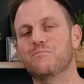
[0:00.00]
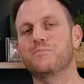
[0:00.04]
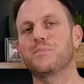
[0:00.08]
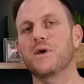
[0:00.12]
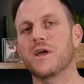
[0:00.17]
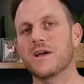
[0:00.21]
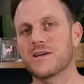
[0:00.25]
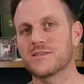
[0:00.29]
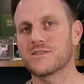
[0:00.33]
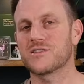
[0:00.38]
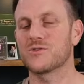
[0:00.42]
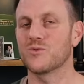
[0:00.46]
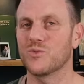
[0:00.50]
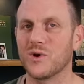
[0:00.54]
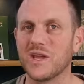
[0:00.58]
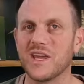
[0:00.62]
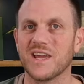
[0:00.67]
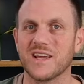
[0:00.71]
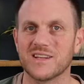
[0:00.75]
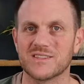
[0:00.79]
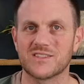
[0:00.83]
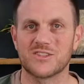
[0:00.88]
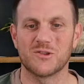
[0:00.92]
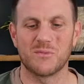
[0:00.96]
big
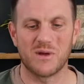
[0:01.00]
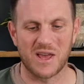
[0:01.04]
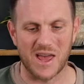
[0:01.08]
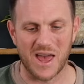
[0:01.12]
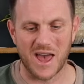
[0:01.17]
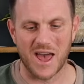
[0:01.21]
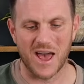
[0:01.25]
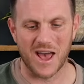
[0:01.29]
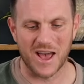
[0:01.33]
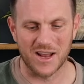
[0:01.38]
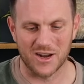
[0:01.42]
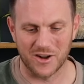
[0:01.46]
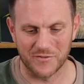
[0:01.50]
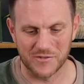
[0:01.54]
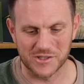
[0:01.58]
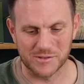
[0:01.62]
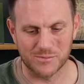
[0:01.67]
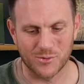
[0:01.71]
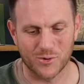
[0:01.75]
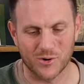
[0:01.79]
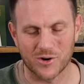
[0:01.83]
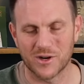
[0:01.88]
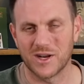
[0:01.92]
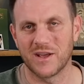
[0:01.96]
swings to be had on this
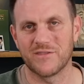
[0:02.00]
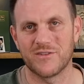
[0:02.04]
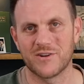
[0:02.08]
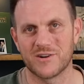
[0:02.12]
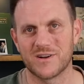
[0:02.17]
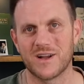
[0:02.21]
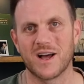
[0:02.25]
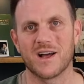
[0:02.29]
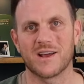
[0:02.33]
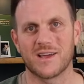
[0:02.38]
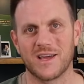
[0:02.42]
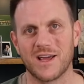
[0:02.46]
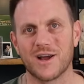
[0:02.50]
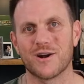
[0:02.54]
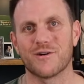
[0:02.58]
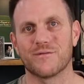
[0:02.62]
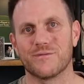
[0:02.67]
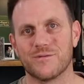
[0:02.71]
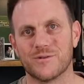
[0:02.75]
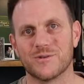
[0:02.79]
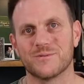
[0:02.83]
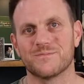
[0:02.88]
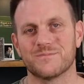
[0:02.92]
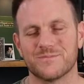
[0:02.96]
board if you're not
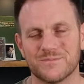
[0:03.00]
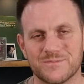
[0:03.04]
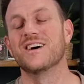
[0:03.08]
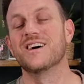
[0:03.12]
careful.